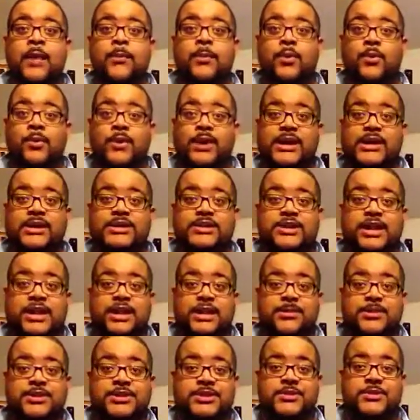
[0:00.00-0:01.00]
But when we get to track
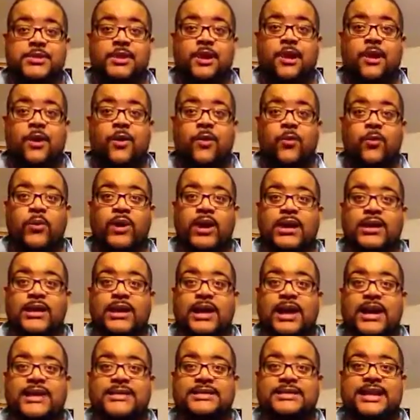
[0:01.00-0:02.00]
number two called Red
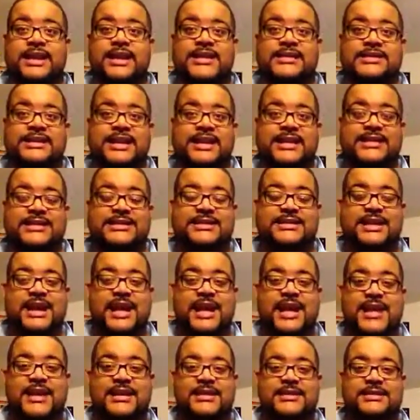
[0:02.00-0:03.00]
Lights, it has that
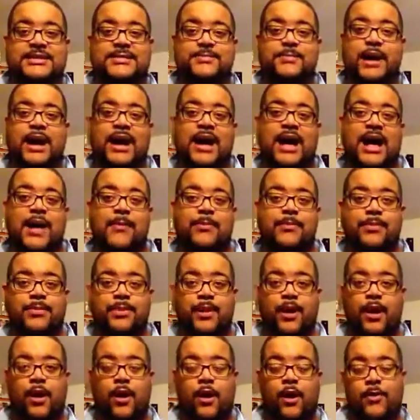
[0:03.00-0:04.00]
dance, pop,
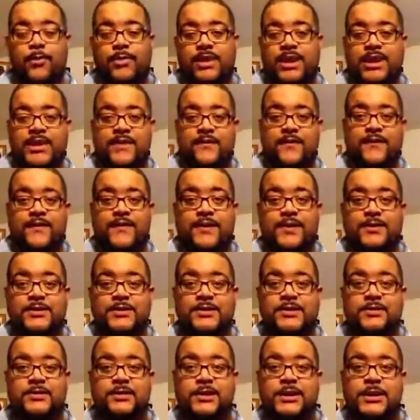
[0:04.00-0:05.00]
R&B feel
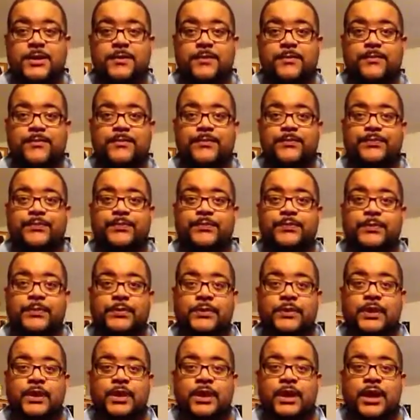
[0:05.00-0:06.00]
to it.
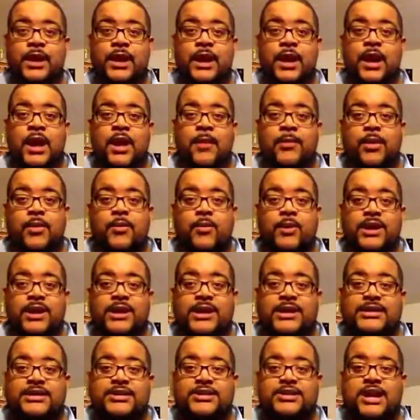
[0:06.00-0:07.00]
But when you
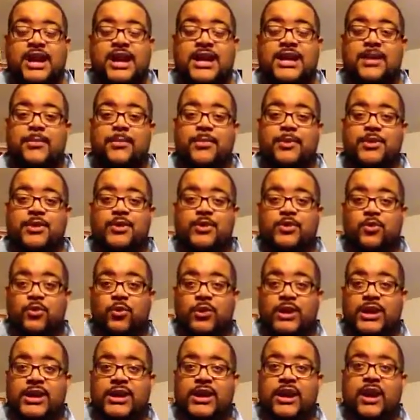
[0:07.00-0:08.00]
get to track number
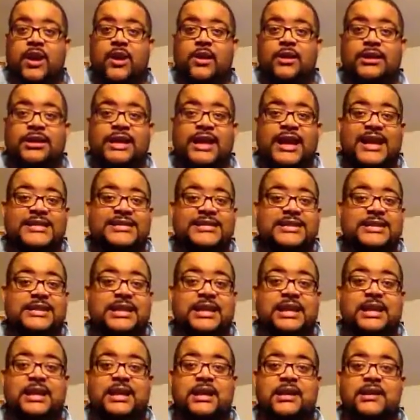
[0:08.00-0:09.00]
three called Lazy
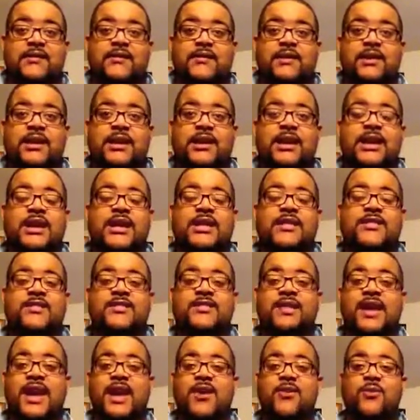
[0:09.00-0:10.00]
Love,
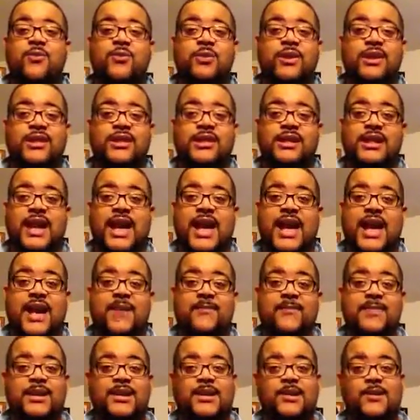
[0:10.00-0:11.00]
they really
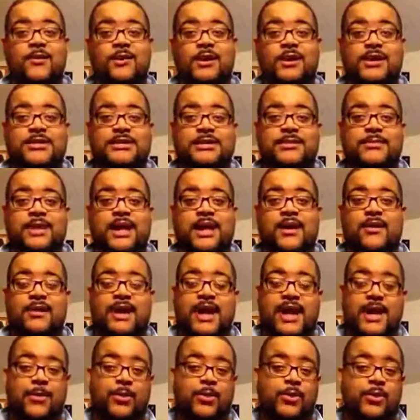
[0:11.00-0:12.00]
had me going because I'm like,
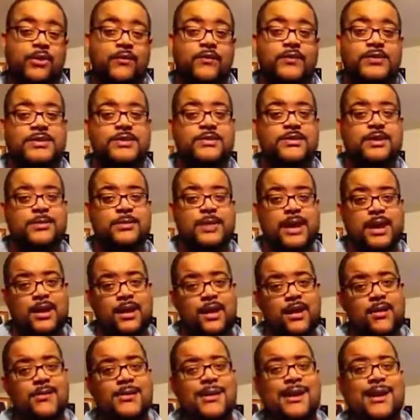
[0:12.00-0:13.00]
okay, I'm grooving to it. I'm like,
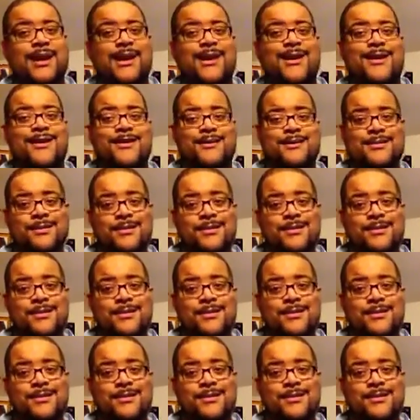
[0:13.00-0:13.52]
okay.